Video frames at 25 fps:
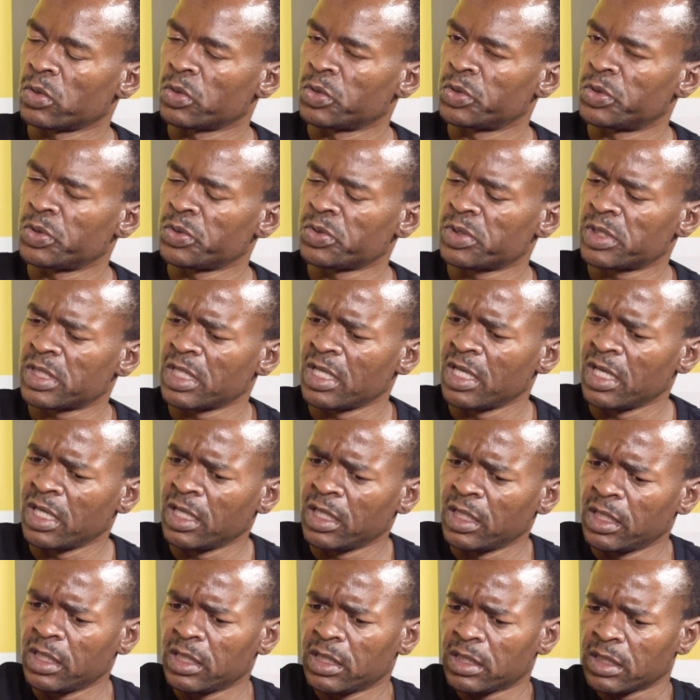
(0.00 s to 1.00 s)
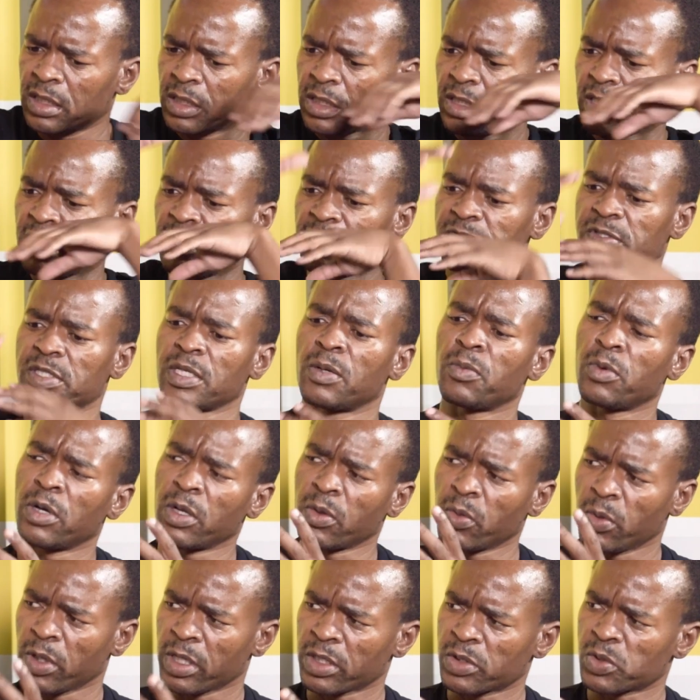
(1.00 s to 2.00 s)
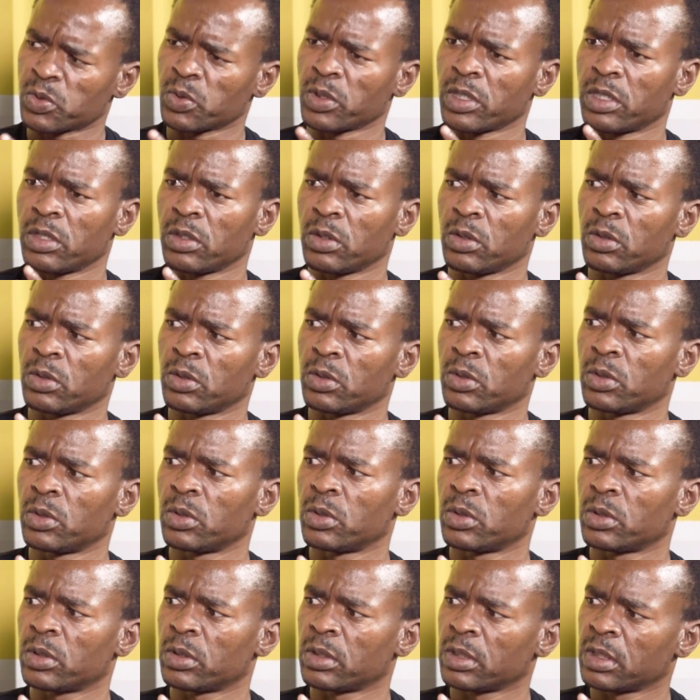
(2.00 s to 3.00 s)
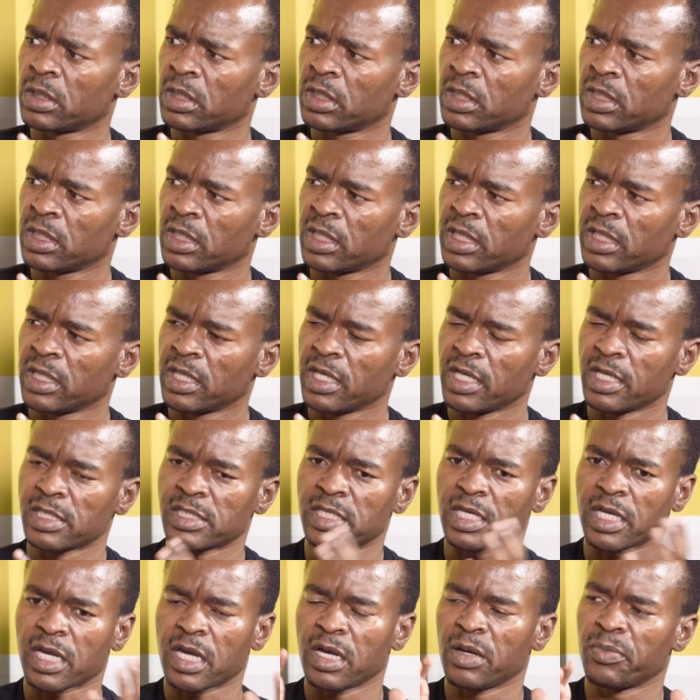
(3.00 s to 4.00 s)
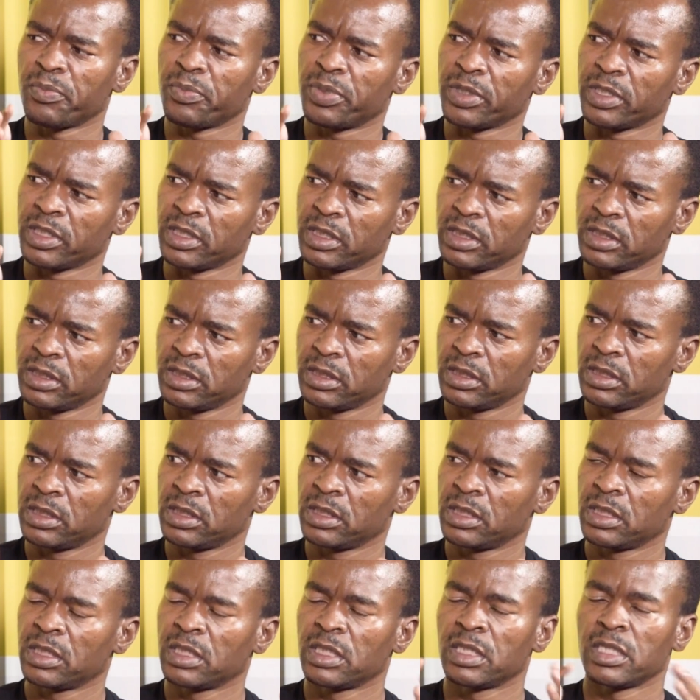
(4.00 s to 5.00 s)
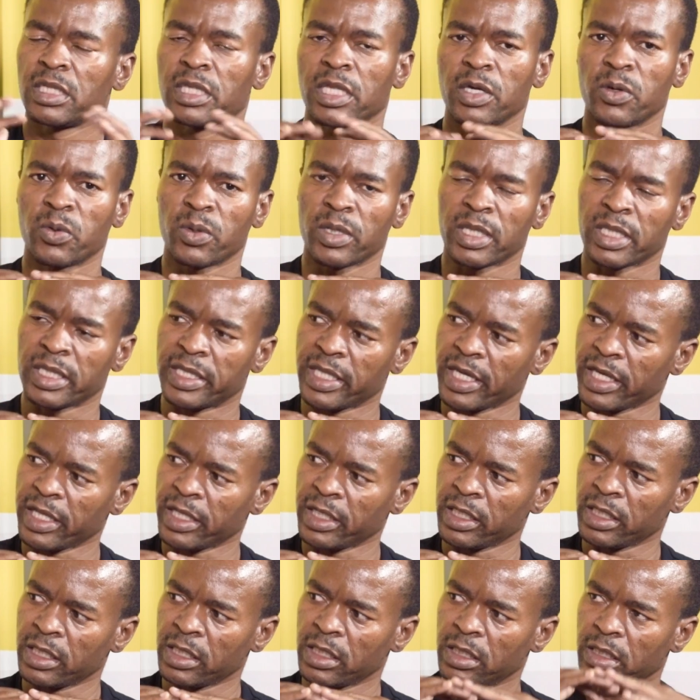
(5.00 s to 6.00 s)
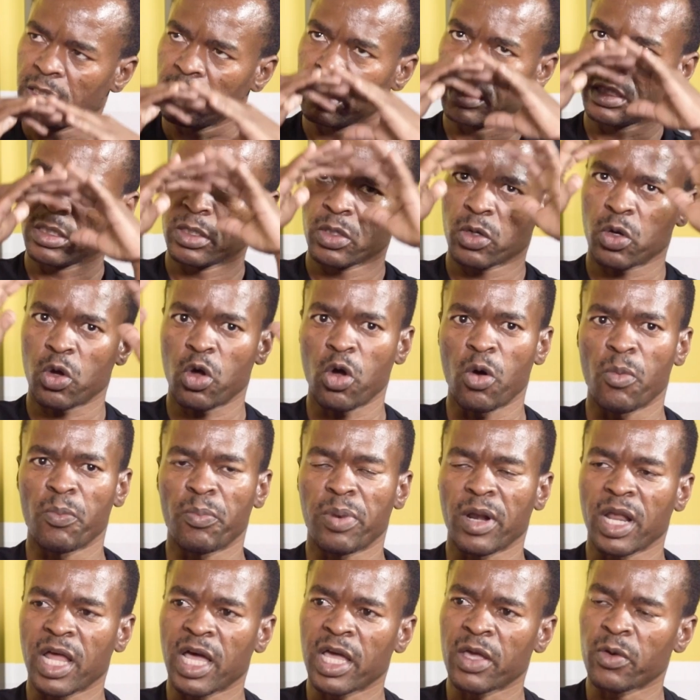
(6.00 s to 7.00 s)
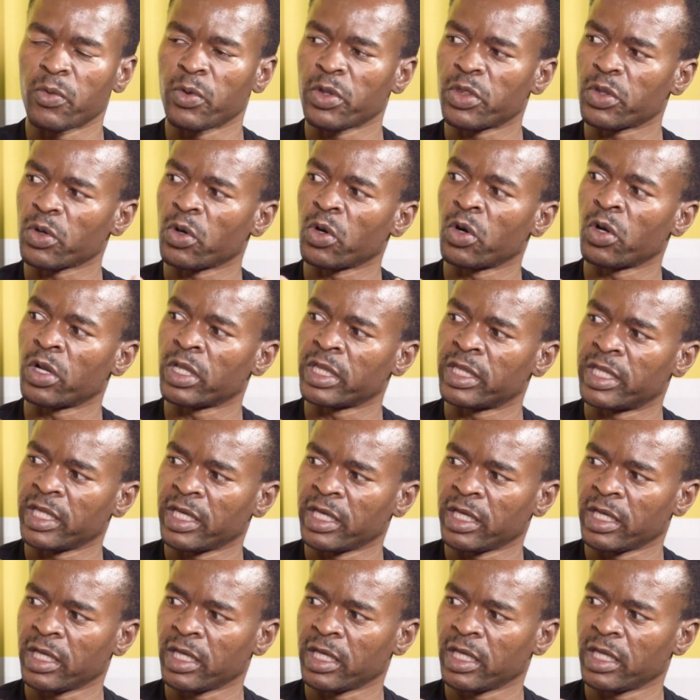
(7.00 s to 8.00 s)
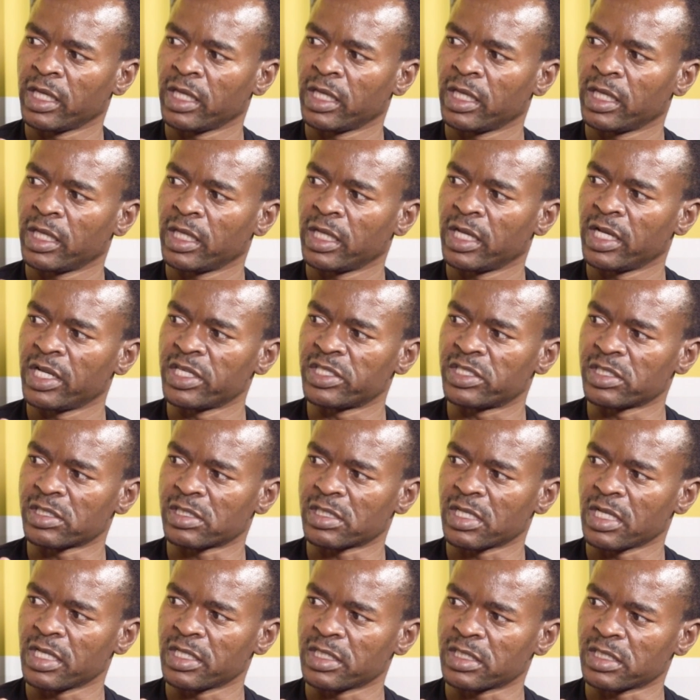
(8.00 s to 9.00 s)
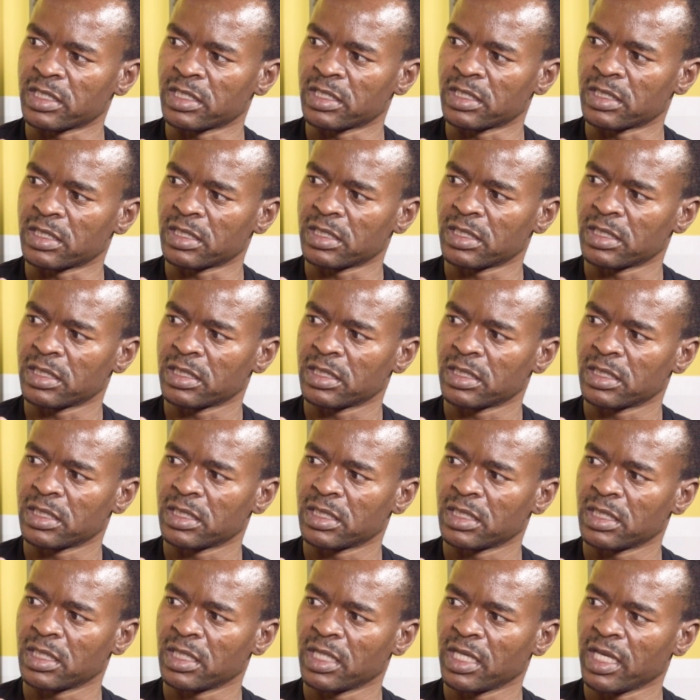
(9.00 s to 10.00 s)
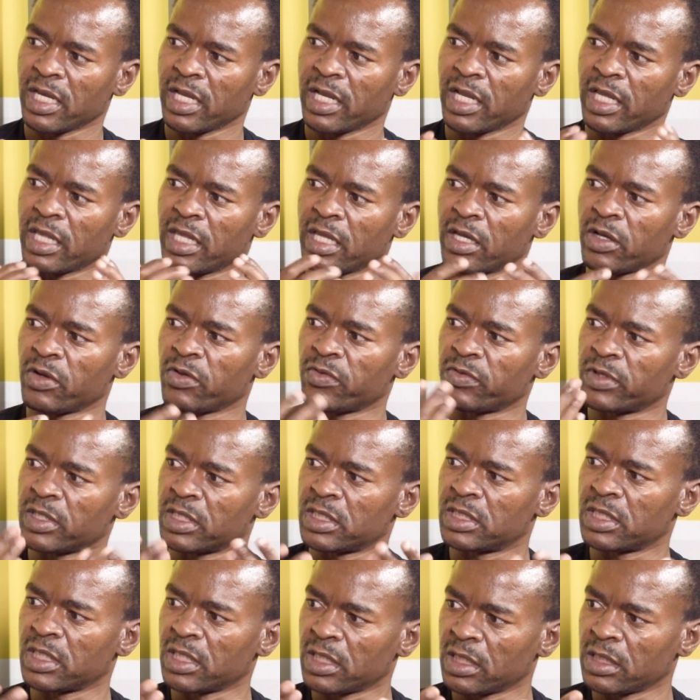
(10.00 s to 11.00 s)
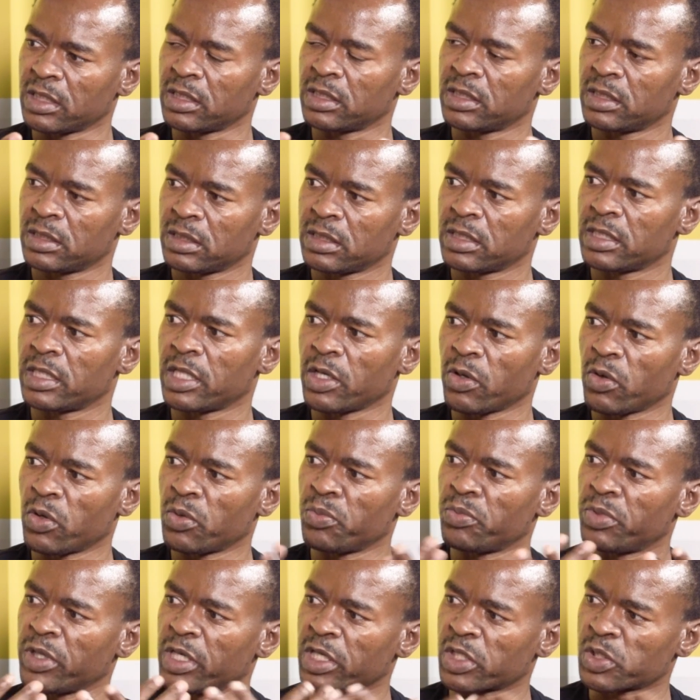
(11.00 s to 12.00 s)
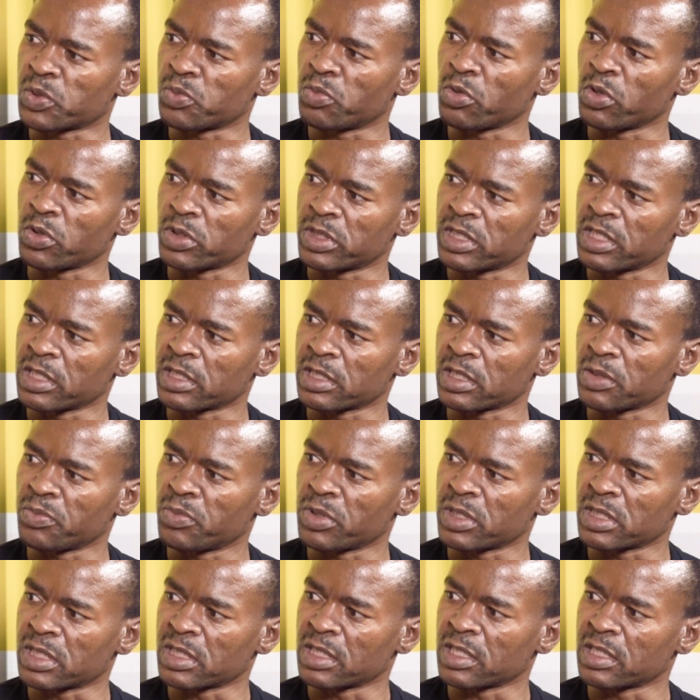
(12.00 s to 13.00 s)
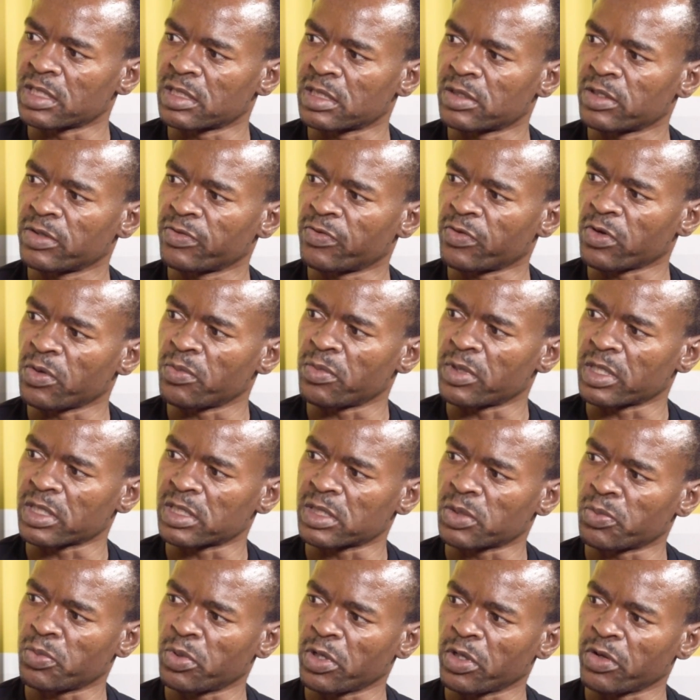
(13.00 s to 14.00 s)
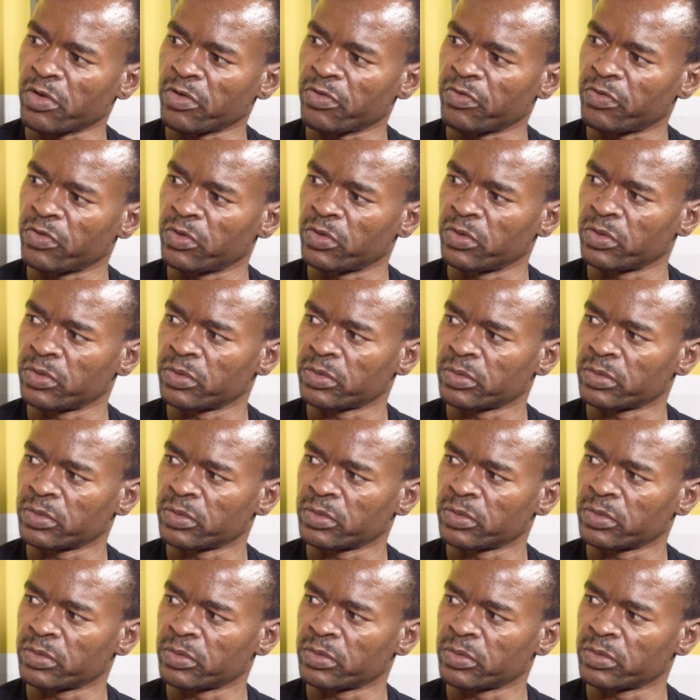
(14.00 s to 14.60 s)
would you say if someone works with you as a company, they will then comply with all the legislations, and at the end of the day, they won't be exposed as a business from risk point of view?